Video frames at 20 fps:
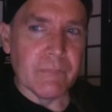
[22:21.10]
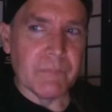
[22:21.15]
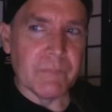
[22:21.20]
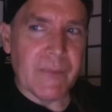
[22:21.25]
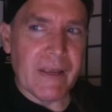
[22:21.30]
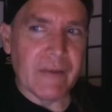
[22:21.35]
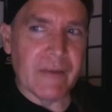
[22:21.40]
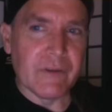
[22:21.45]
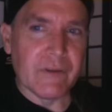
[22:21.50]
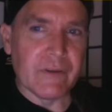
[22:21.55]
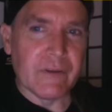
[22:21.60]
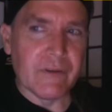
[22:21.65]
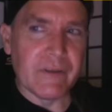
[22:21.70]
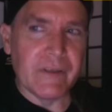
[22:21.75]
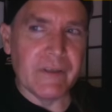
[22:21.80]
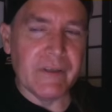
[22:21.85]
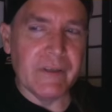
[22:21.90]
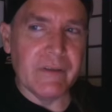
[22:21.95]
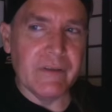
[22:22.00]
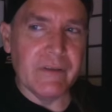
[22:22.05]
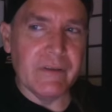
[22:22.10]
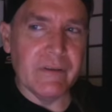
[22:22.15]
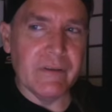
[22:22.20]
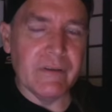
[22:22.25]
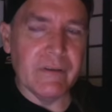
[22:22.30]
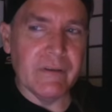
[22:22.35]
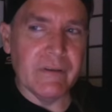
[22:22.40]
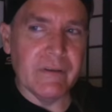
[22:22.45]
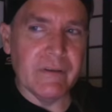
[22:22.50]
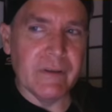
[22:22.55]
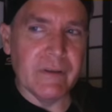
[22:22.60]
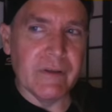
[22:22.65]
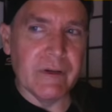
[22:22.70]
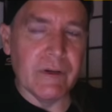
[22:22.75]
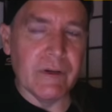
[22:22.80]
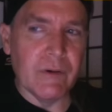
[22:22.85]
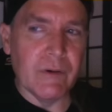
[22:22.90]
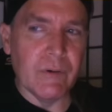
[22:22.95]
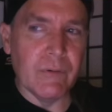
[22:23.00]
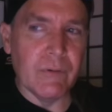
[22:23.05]
basically you
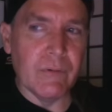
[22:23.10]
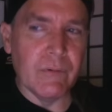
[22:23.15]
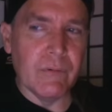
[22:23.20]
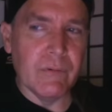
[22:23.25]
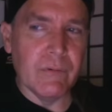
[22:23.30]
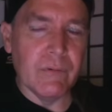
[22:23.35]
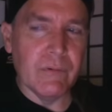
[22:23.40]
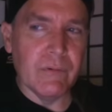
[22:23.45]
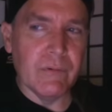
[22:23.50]
know